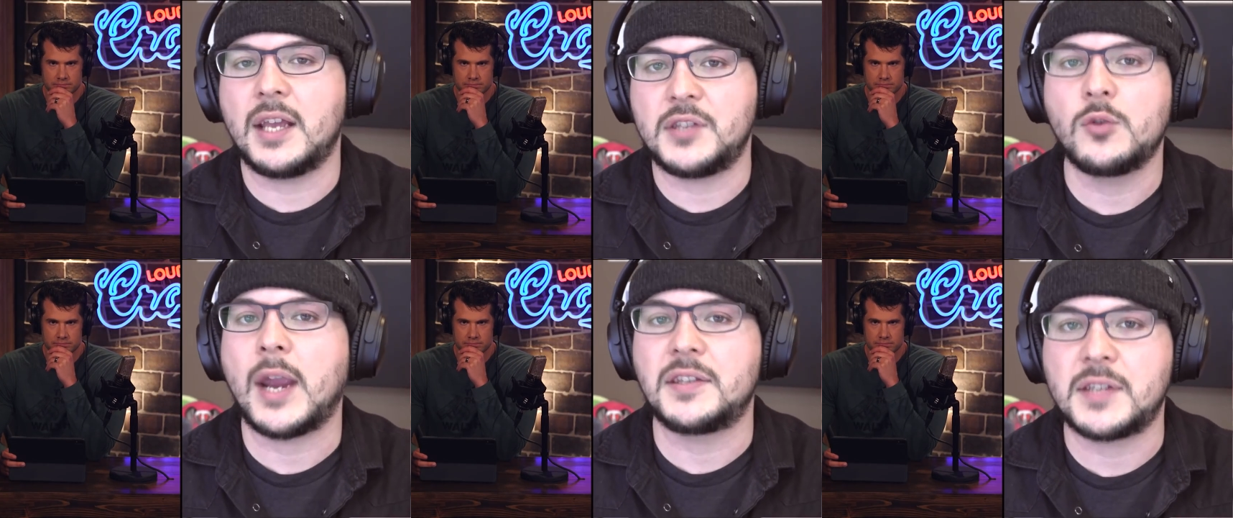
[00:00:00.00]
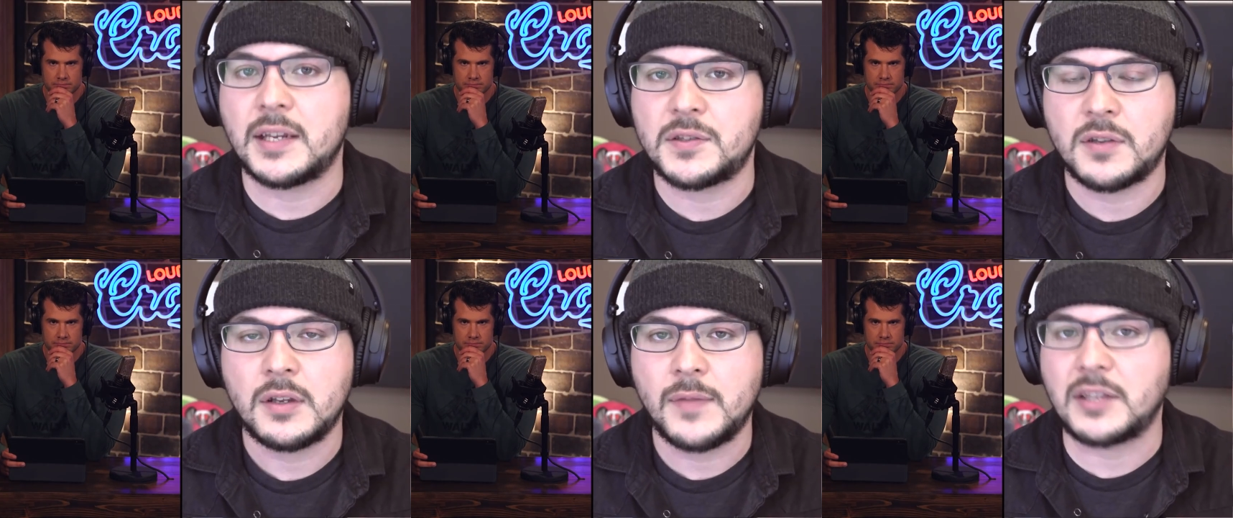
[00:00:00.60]
Speaker 1: up says he
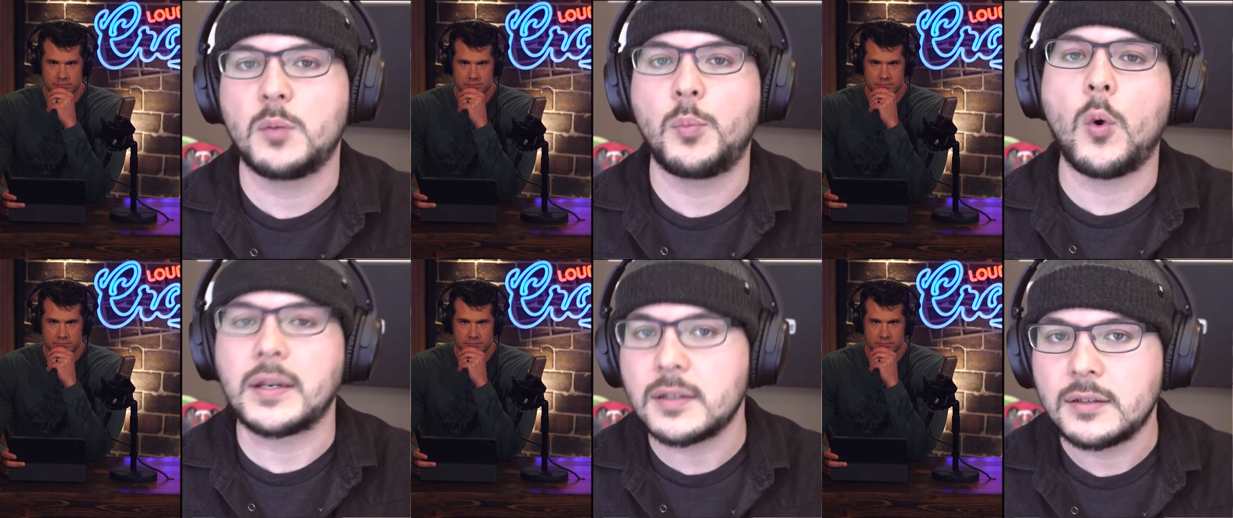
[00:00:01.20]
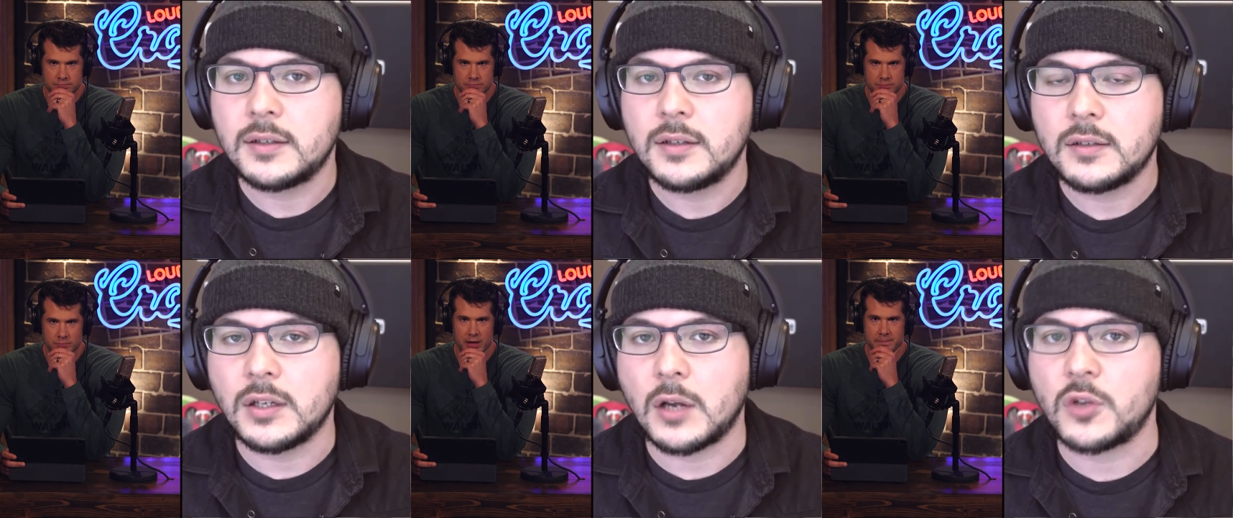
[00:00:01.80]
grandstands. That's the point.
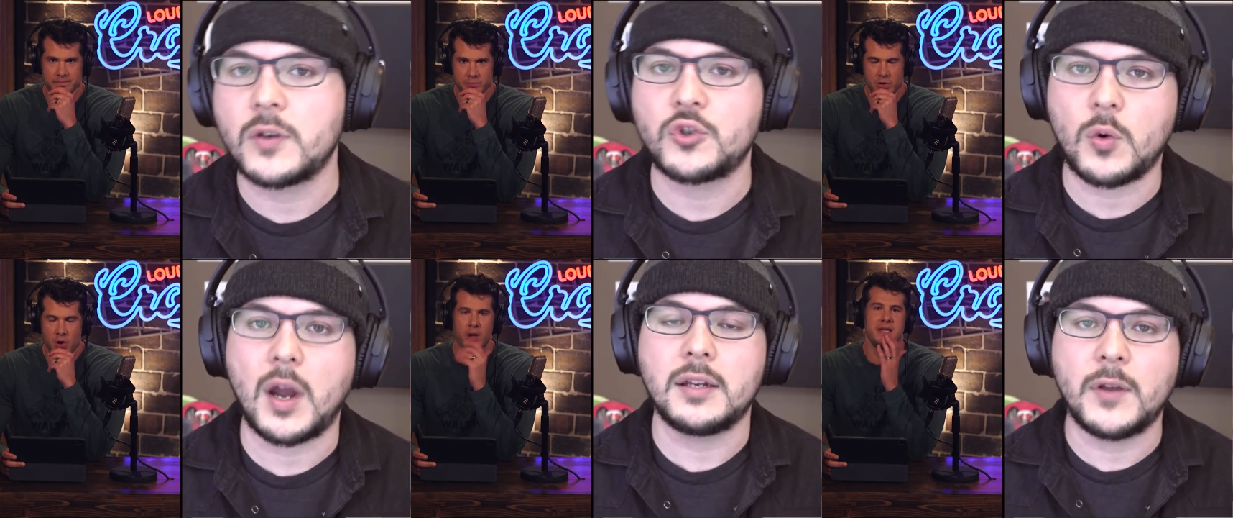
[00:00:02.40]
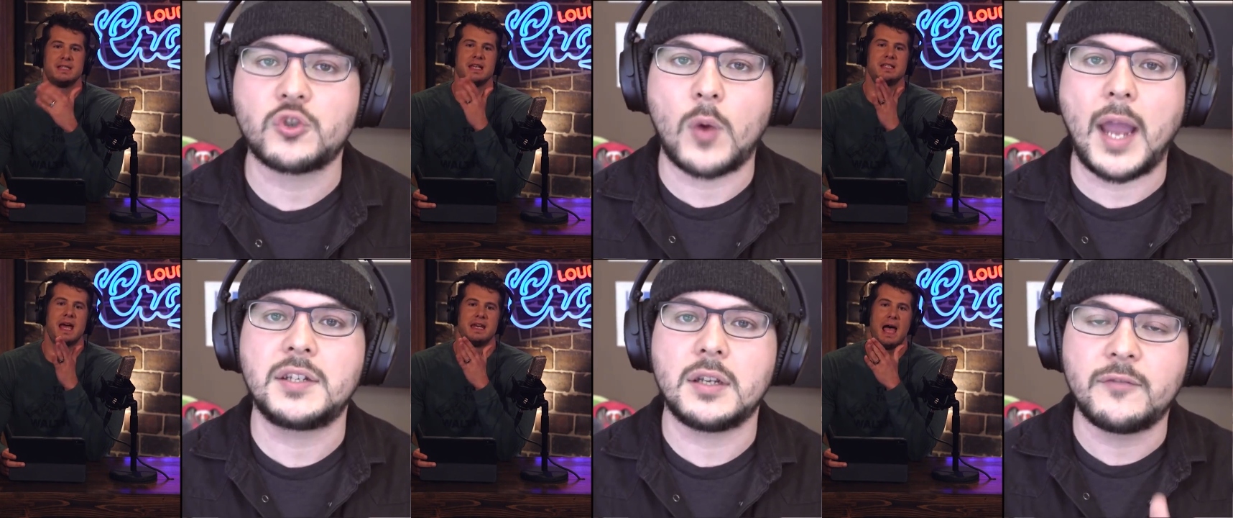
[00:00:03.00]
Right. Now, so they're trying. Well, he
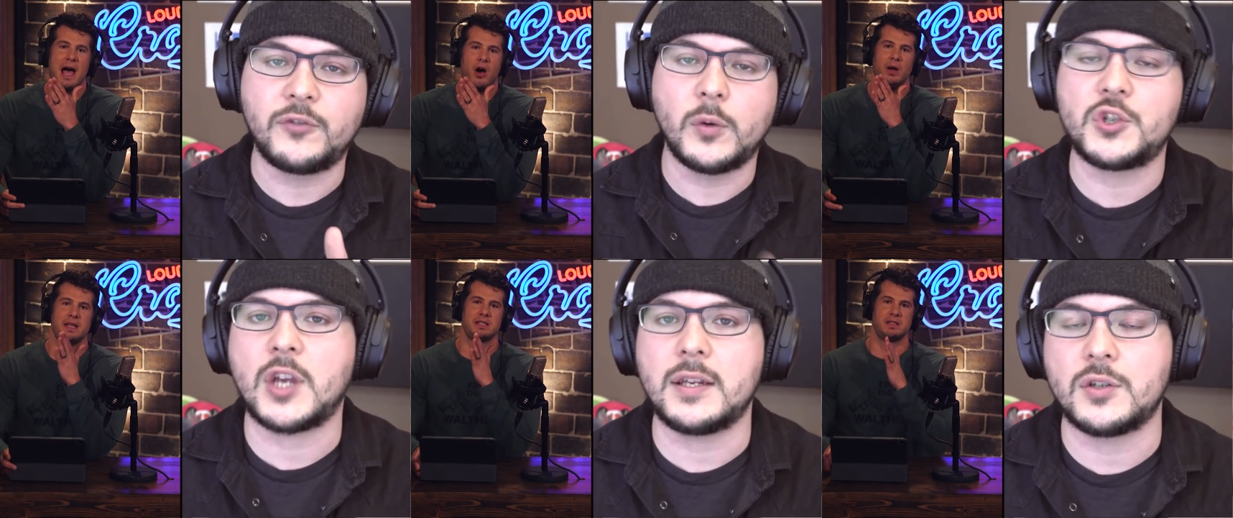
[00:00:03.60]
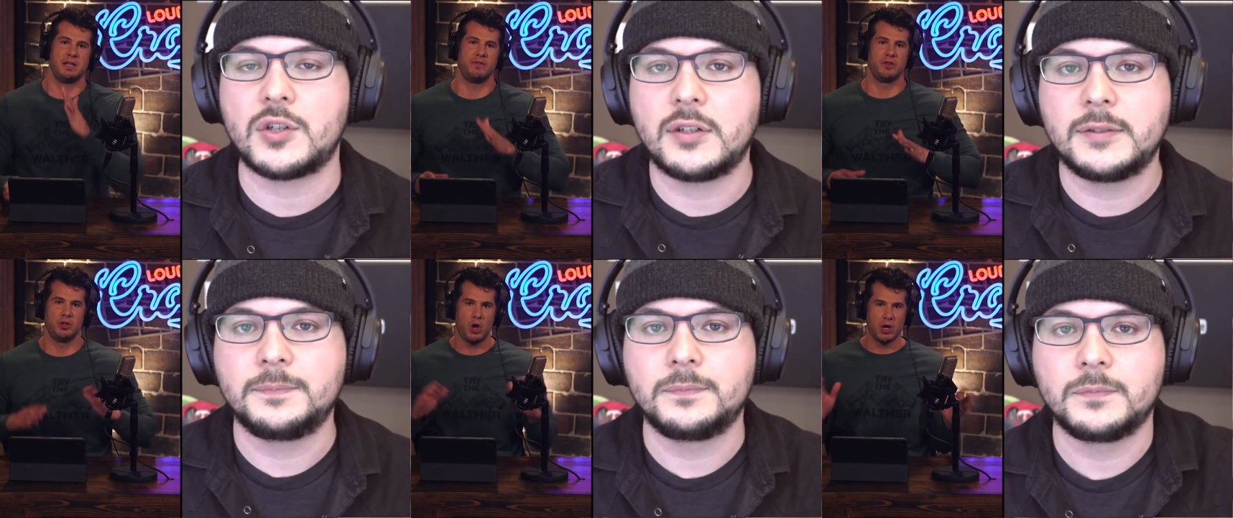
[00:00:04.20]
says that now, and
Speaker 2: that's changed. the thing.
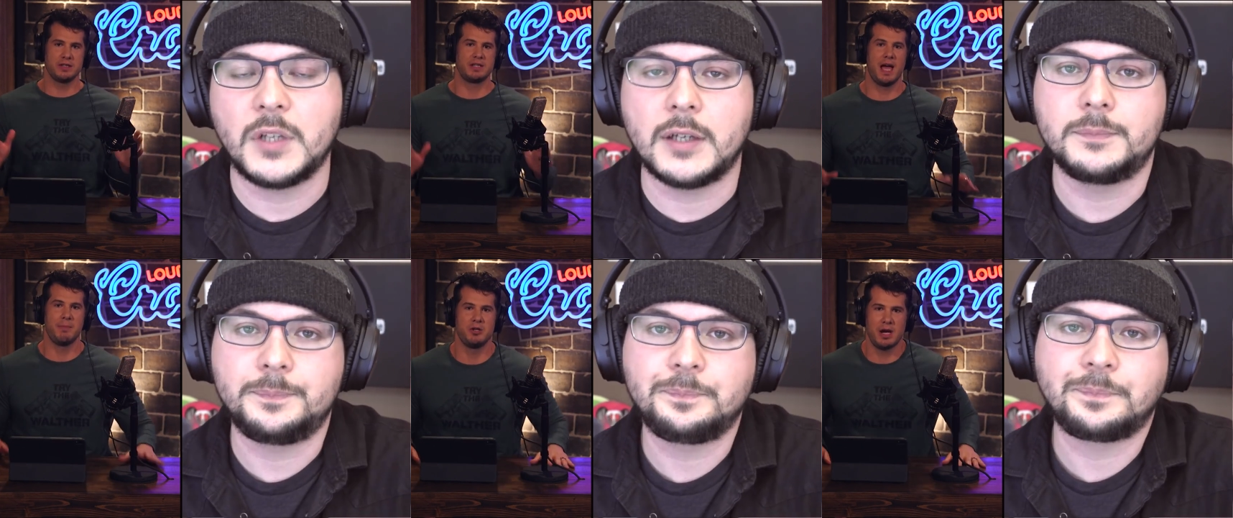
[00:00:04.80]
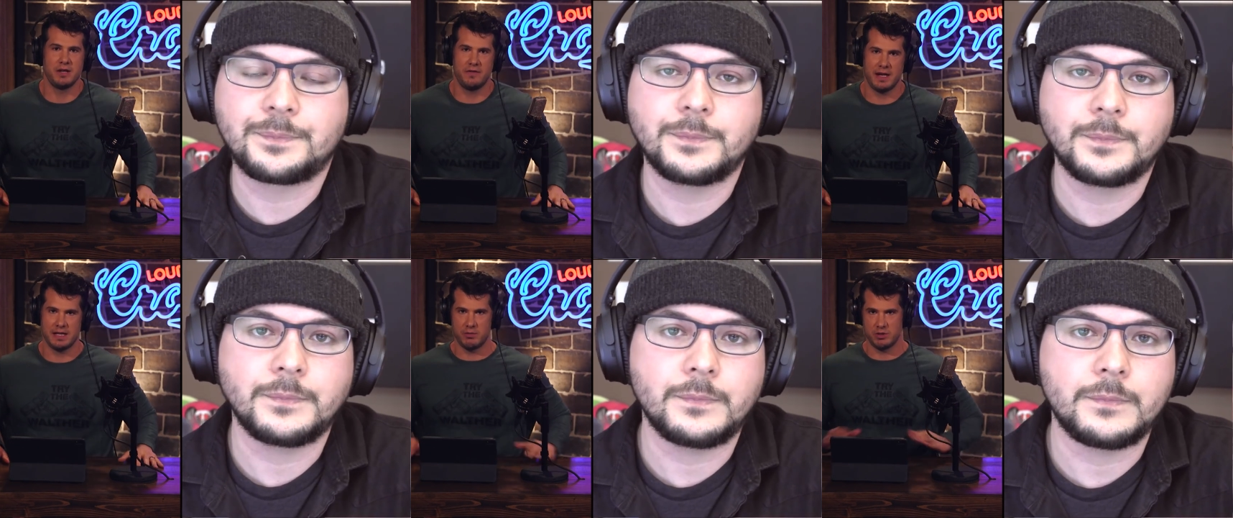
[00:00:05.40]
For the longest time, yeah. he tried to
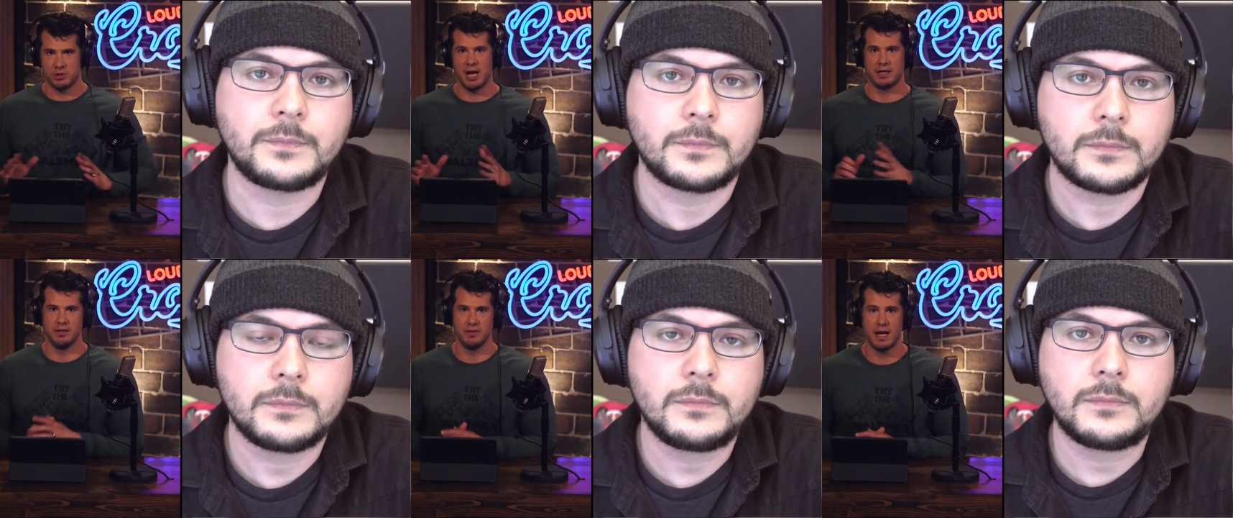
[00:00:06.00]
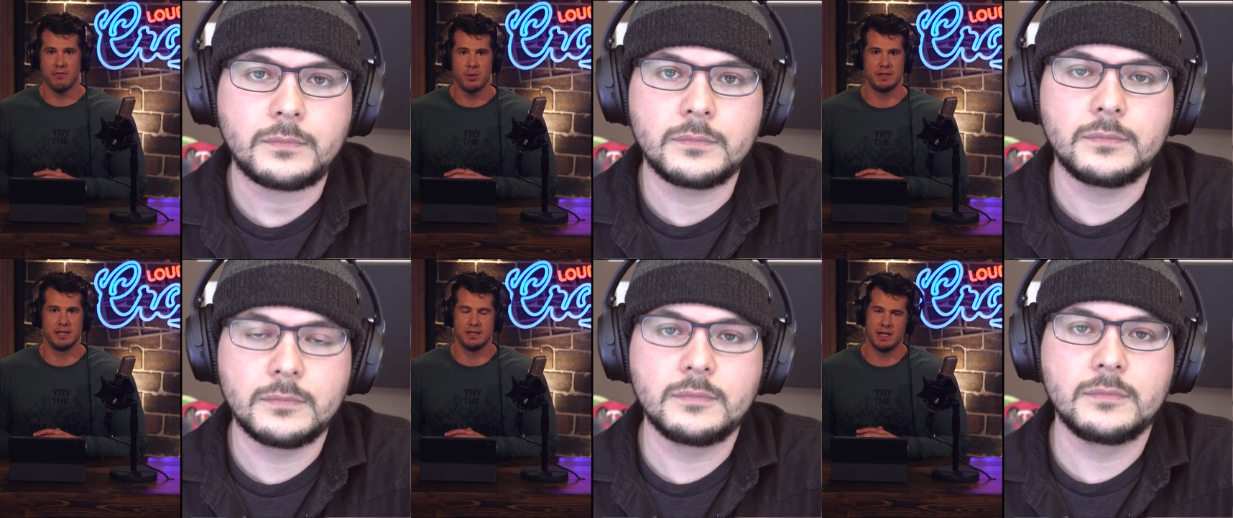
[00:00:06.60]
feign that he was objective, and I've
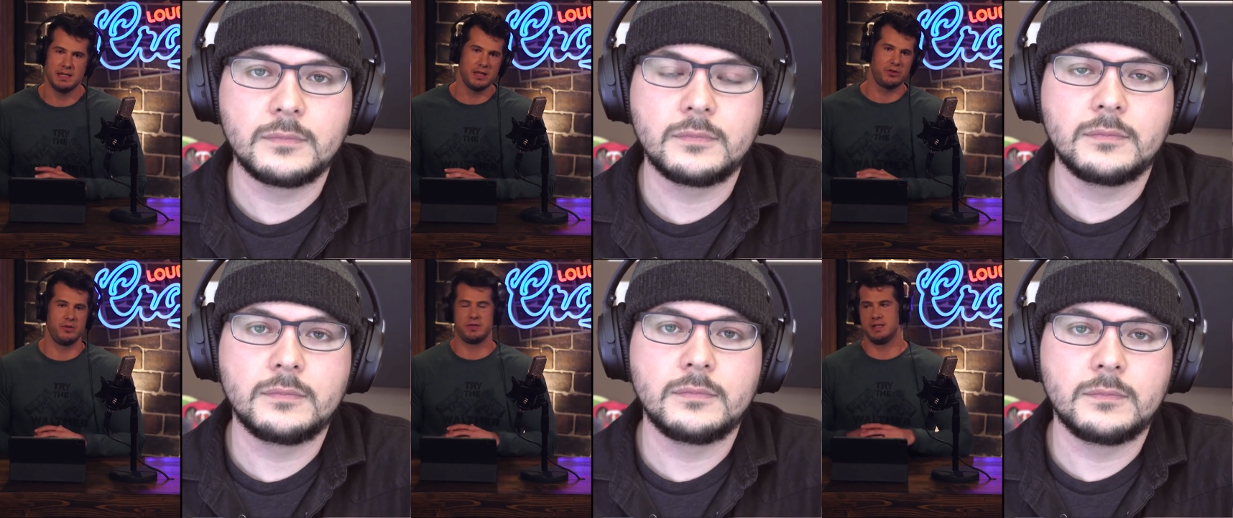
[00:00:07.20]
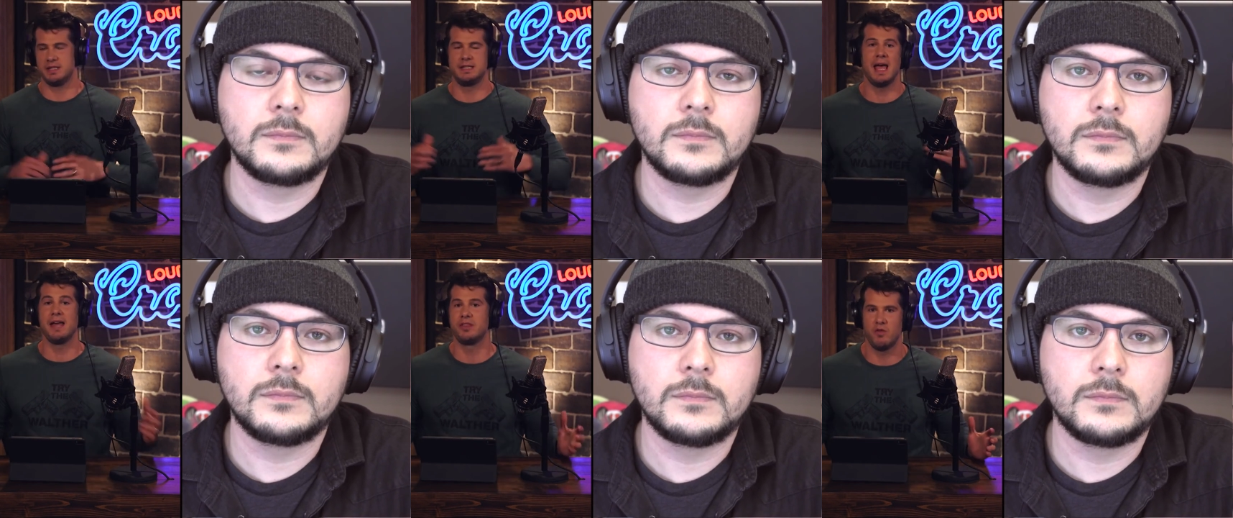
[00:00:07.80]
always said this idea that there's this
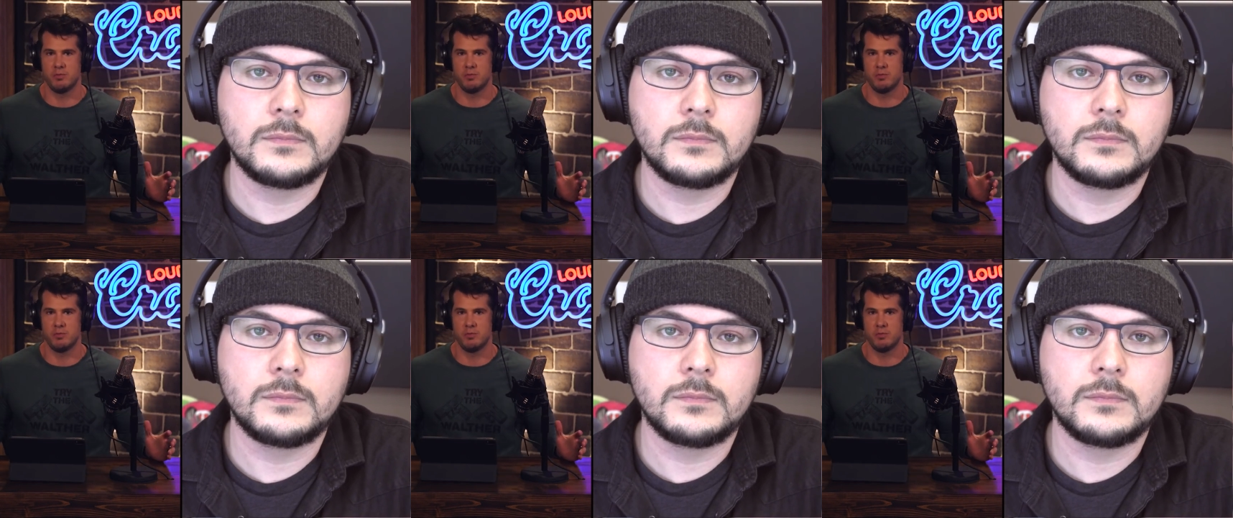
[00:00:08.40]
death of